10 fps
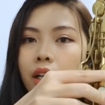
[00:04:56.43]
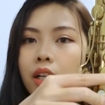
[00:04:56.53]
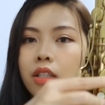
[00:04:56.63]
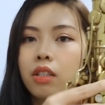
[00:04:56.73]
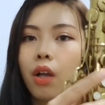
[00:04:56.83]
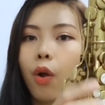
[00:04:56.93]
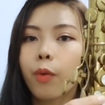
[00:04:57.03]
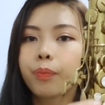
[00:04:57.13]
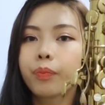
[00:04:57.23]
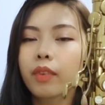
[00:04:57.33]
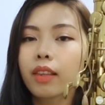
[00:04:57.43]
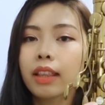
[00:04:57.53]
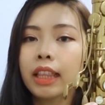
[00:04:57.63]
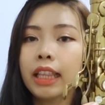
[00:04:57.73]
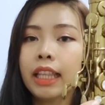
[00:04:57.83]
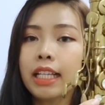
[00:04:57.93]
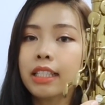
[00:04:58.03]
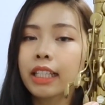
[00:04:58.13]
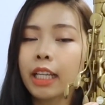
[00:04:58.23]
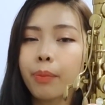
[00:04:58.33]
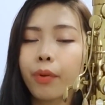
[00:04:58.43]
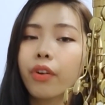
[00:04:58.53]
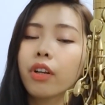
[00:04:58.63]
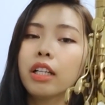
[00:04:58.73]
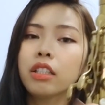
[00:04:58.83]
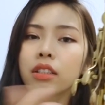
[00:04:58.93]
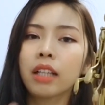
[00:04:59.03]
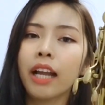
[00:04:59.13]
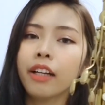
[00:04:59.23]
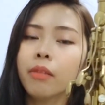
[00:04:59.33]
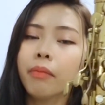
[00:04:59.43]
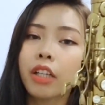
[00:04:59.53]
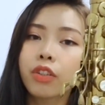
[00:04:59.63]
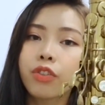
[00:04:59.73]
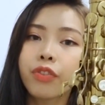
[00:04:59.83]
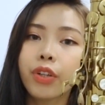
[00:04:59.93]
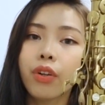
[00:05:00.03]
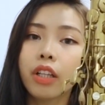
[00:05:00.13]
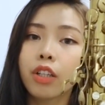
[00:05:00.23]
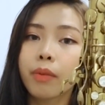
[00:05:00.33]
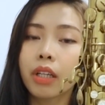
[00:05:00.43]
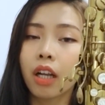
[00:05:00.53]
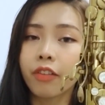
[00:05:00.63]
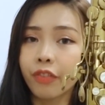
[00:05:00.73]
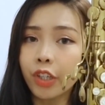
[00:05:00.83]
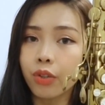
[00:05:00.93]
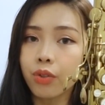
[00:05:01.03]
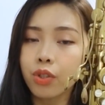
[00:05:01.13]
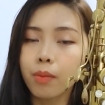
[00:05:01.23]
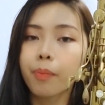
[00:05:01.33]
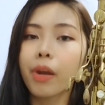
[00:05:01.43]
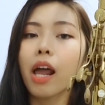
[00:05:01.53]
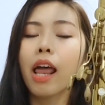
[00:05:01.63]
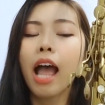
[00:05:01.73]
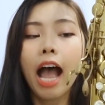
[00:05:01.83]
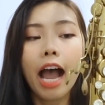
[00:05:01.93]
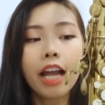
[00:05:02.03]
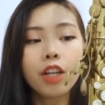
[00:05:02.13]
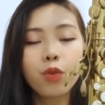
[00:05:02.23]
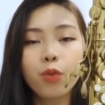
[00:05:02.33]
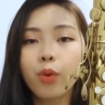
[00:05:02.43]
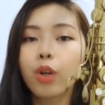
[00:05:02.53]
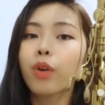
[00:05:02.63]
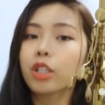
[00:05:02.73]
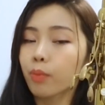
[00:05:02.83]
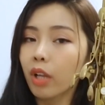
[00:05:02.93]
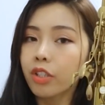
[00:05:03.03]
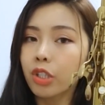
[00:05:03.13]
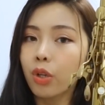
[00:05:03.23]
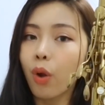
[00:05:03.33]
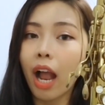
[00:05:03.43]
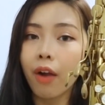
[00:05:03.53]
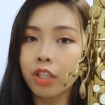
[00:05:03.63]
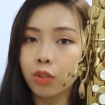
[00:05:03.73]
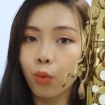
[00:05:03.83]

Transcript: So this this keyboard is kind of make you feel a little bit confused, but I will explain to you how it